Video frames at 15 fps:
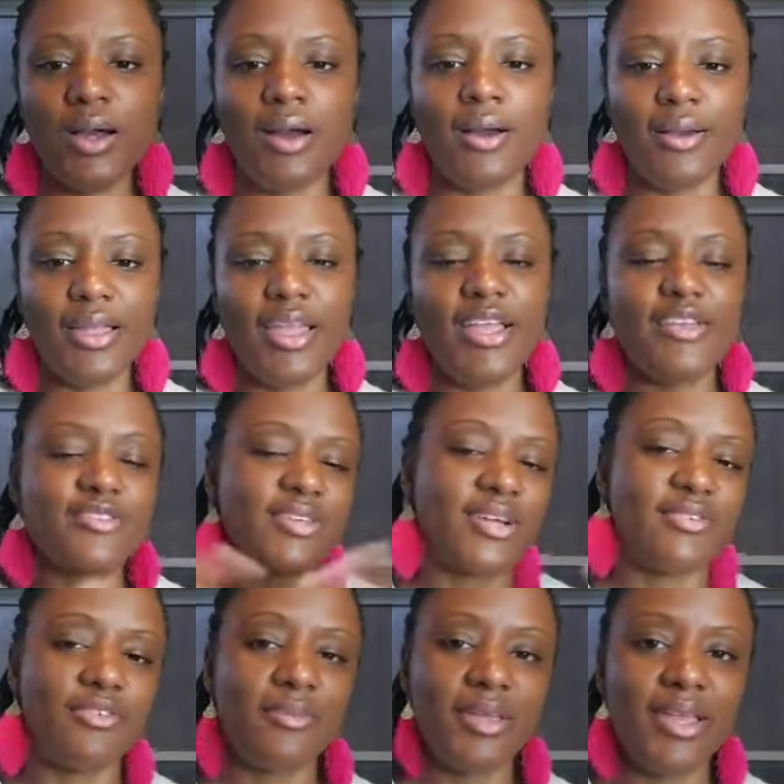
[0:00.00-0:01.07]
Uh, again,
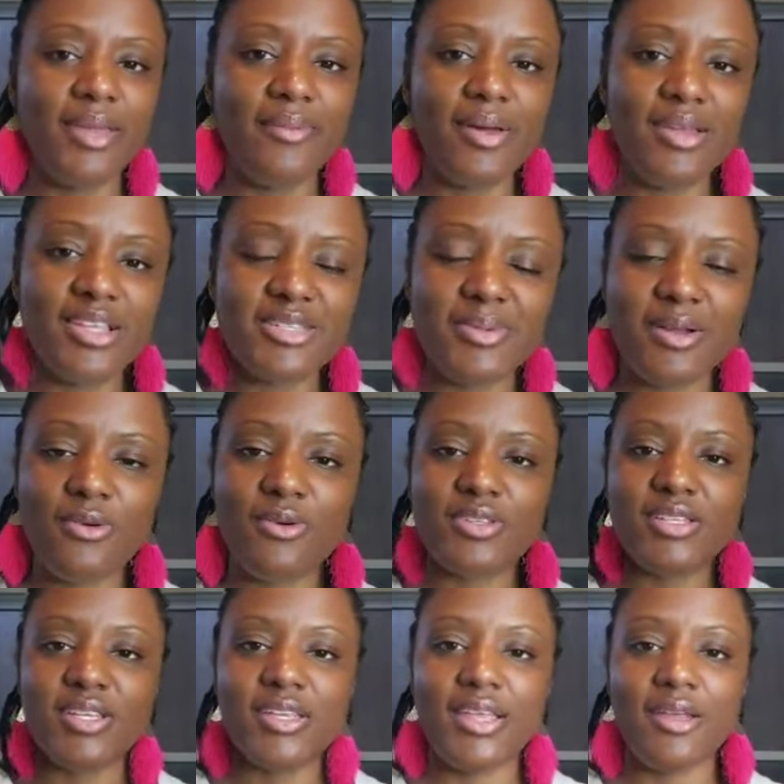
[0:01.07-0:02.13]
sign up for my email list by going
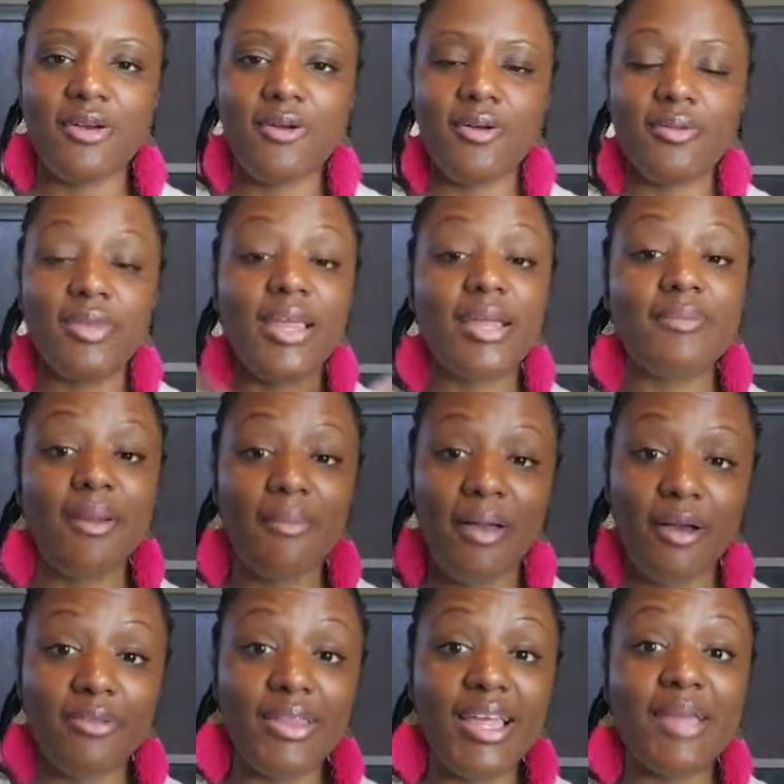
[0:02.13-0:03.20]
to link, link in my
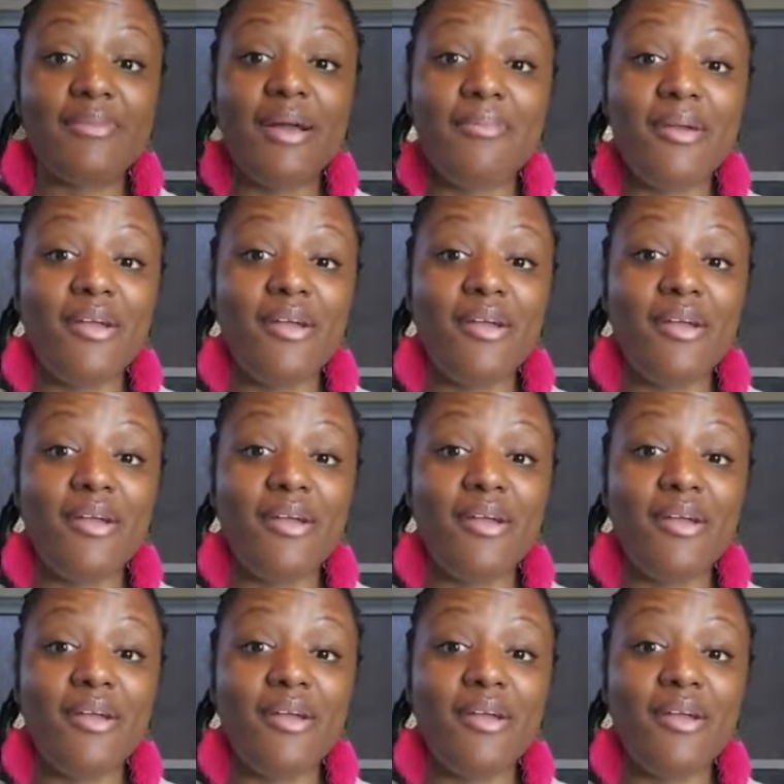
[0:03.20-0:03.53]
bio. Link in my